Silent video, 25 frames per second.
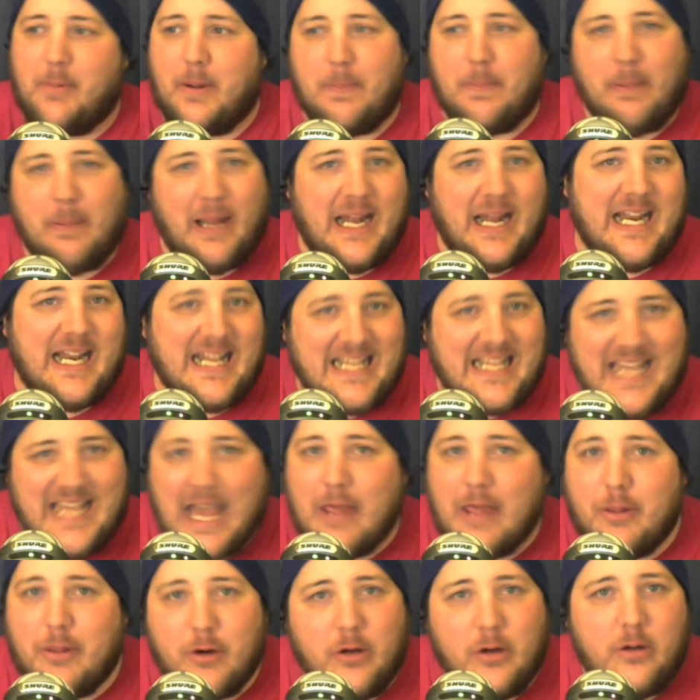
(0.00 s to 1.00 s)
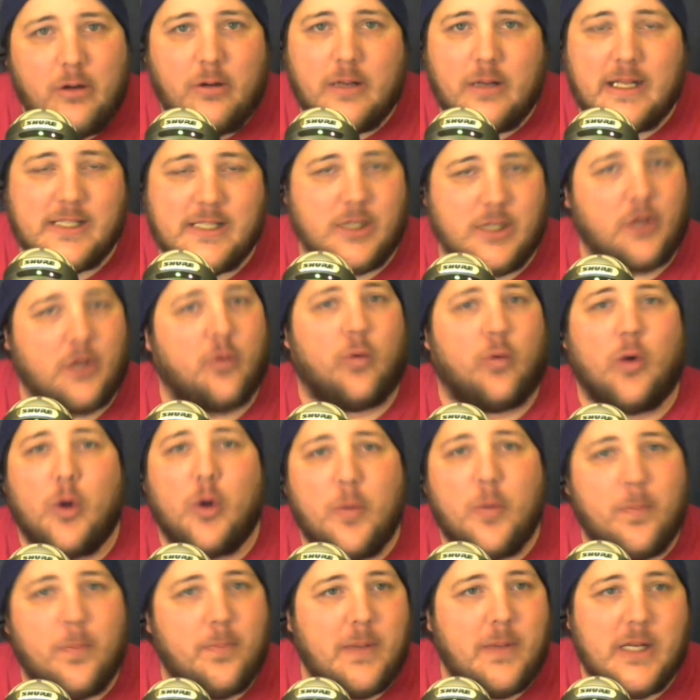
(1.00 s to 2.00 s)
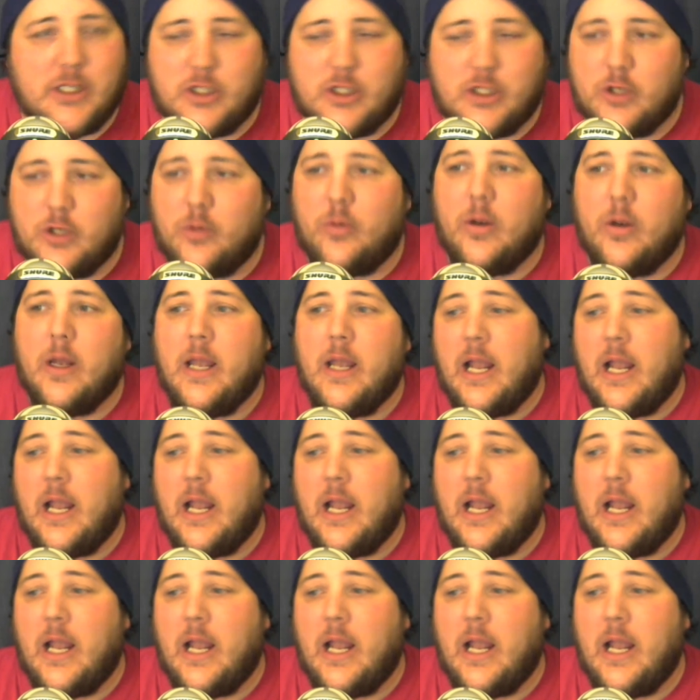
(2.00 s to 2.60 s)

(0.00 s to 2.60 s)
to play together as a group issue?